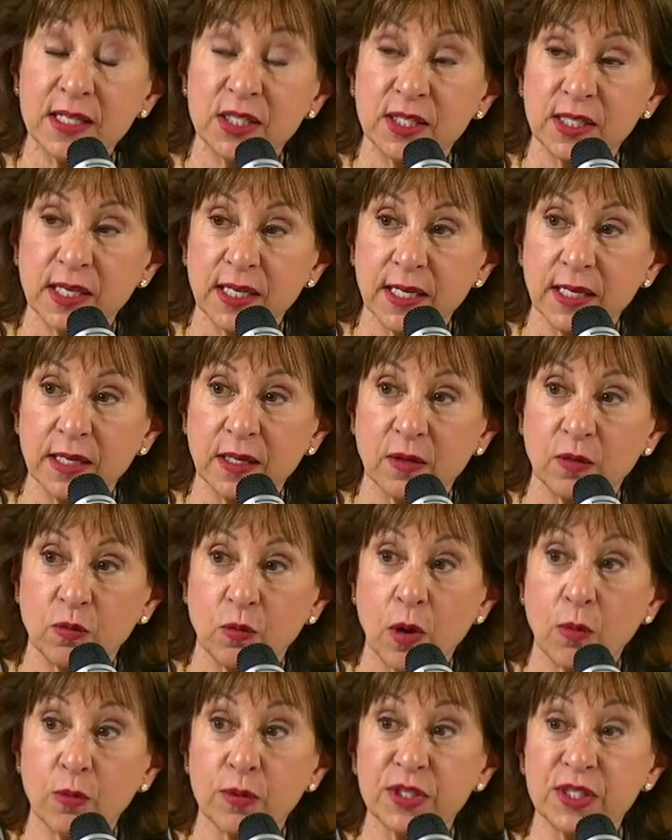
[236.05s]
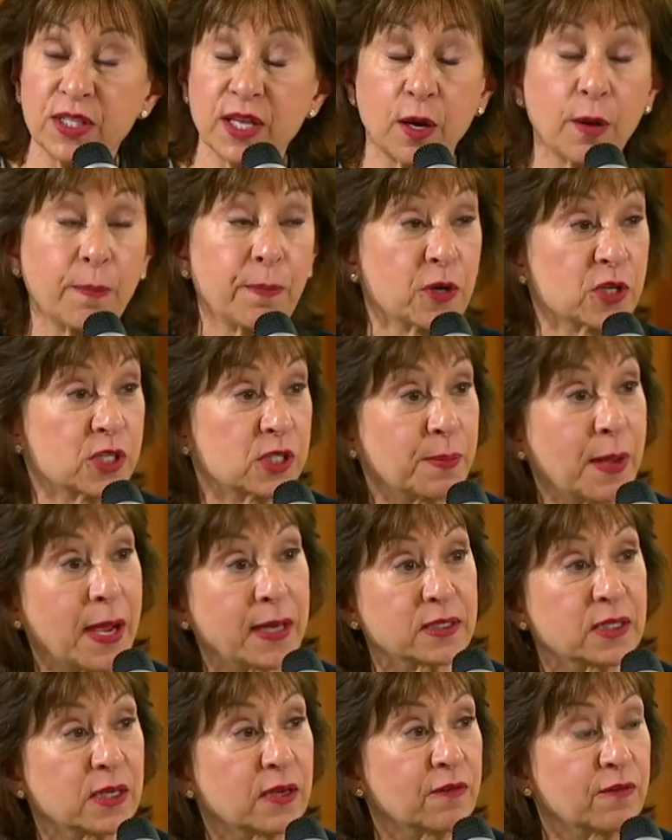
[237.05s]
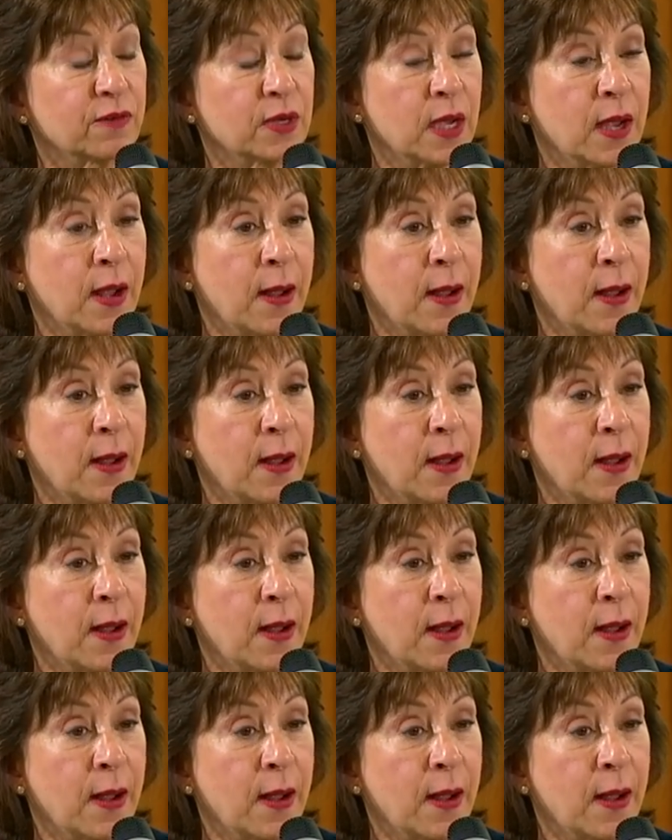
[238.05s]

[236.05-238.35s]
see? What was their perspective?